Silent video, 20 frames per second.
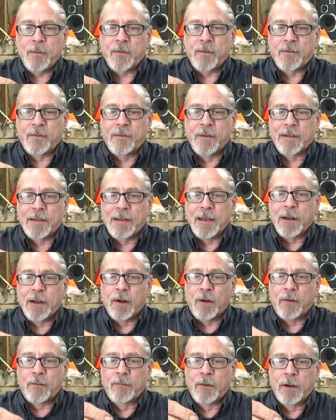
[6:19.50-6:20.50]
Stick that
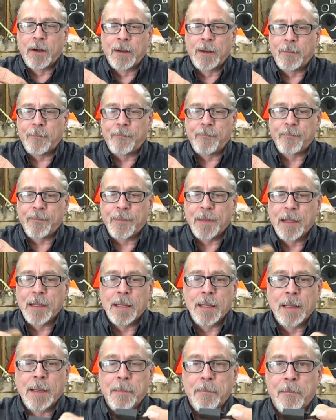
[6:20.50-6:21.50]
over it.
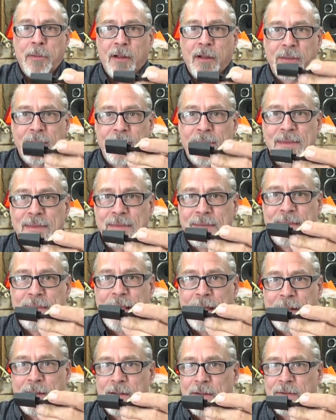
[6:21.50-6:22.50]
But
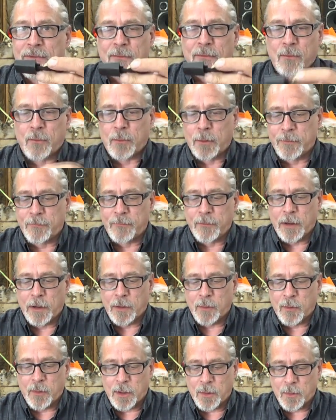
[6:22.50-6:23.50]
that doesn't work
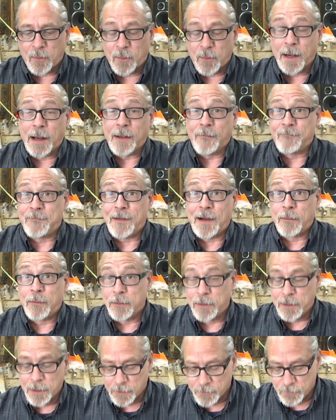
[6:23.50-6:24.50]
very well. What I
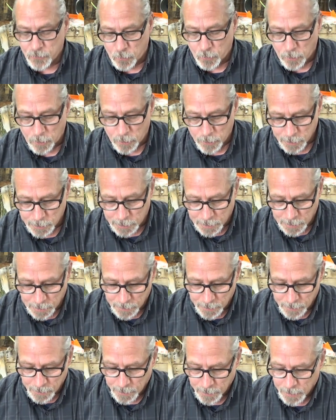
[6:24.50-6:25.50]
found does work,
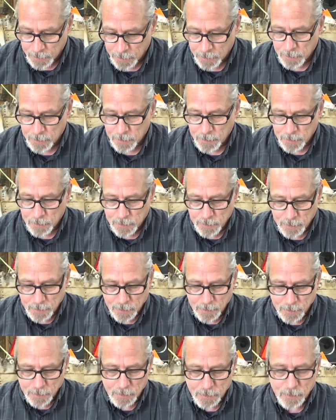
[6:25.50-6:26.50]

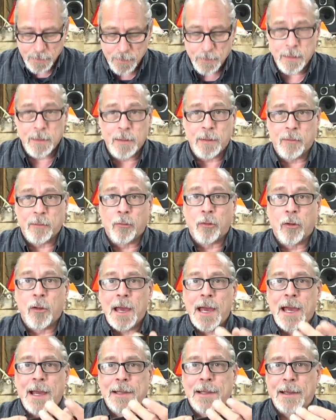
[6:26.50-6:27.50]
it's a little
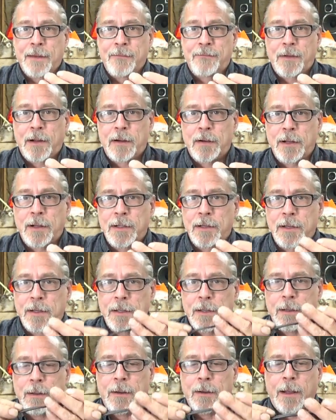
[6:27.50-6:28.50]
hack I found on
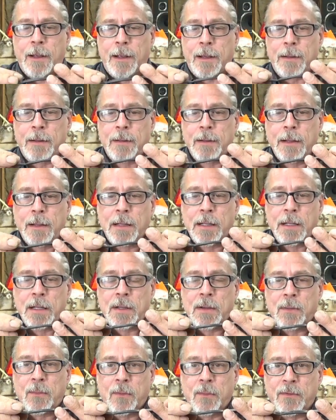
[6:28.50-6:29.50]
the internet,
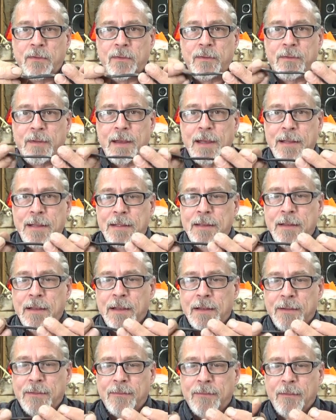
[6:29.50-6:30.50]
where you take
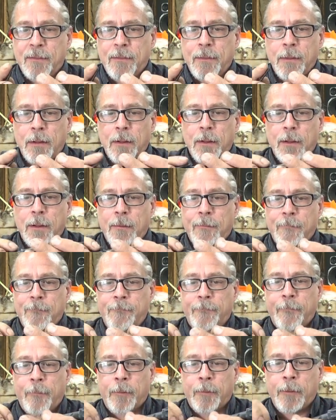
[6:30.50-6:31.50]
this,
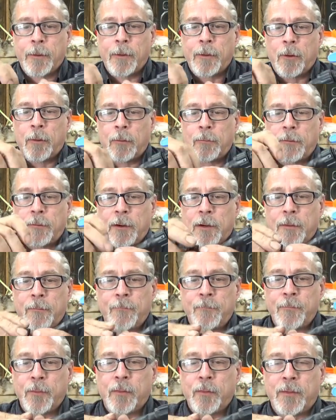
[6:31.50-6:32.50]
fold it over a
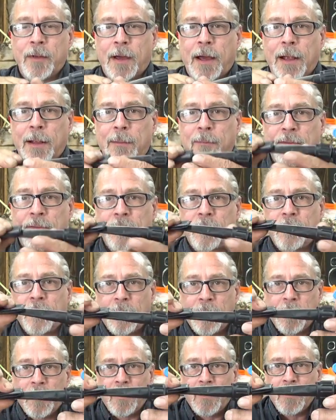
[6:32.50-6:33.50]
few times.
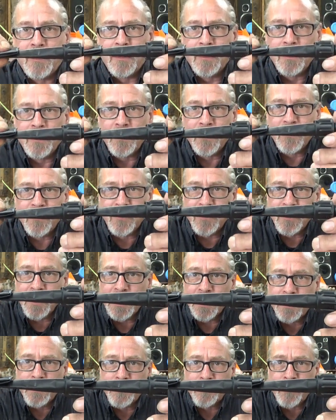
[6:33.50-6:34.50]
So you
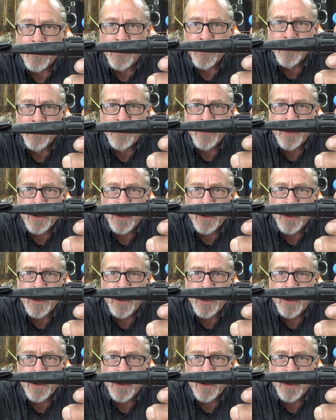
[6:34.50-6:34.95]
got the folds